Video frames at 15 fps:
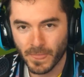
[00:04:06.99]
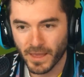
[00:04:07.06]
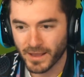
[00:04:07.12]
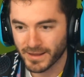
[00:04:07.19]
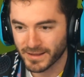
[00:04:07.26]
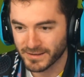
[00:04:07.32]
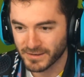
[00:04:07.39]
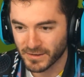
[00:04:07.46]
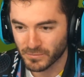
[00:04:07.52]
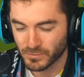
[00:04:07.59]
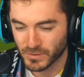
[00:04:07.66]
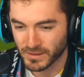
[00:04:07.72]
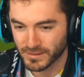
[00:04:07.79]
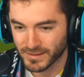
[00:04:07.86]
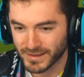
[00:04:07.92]
I end up
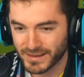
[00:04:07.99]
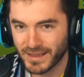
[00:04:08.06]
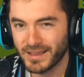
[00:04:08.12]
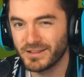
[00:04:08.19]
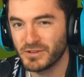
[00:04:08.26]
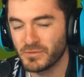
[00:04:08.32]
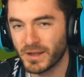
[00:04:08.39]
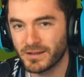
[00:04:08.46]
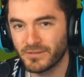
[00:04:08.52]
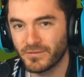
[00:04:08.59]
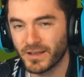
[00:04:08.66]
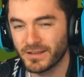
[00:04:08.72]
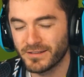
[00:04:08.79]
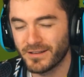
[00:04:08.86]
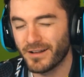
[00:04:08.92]
being like, hey, do you mind if
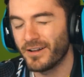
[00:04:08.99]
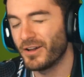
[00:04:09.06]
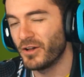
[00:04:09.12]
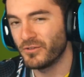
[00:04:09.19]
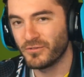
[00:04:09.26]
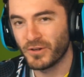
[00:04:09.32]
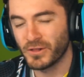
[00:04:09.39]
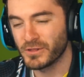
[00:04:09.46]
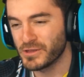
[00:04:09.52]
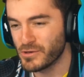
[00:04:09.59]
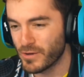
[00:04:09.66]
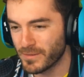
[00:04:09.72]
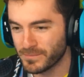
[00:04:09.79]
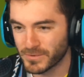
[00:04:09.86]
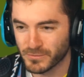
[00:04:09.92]
I'll follow
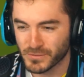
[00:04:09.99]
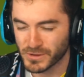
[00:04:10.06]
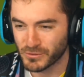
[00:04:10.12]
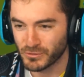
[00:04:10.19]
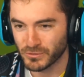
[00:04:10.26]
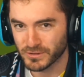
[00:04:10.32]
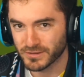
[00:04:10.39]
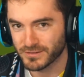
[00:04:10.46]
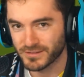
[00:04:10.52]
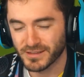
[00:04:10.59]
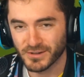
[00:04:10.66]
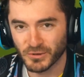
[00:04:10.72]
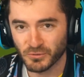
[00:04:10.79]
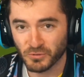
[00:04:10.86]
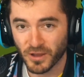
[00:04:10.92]
you up? It'd be cool to,
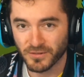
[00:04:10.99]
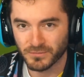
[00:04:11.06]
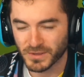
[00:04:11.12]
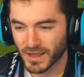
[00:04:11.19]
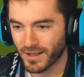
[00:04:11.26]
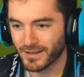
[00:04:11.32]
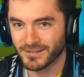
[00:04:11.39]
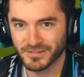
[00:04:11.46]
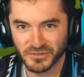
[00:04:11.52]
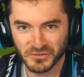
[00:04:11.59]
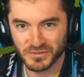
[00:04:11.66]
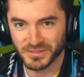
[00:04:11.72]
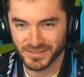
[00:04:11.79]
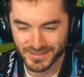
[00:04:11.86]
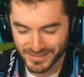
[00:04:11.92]
you know, drive behind
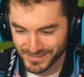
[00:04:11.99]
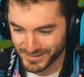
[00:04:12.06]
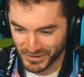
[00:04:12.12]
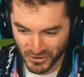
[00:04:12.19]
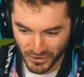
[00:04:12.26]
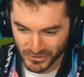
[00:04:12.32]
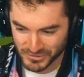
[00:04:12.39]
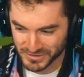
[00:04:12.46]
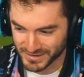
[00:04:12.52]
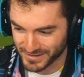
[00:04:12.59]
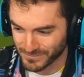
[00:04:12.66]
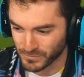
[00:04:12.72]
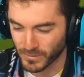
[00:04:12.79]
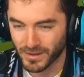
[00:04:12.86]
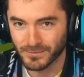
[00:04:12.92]
the car that
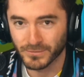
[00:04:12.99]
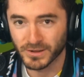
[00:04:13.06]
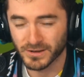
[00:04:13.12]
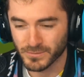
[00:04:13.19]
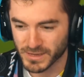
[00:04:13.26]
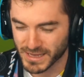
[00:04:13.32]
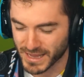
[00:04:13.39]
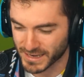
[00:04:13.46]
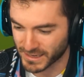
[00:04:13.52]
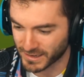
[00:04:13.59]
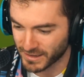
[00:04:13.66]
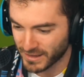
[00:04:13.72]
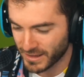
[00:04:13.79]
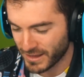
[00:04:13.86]
I'm gonna be getting.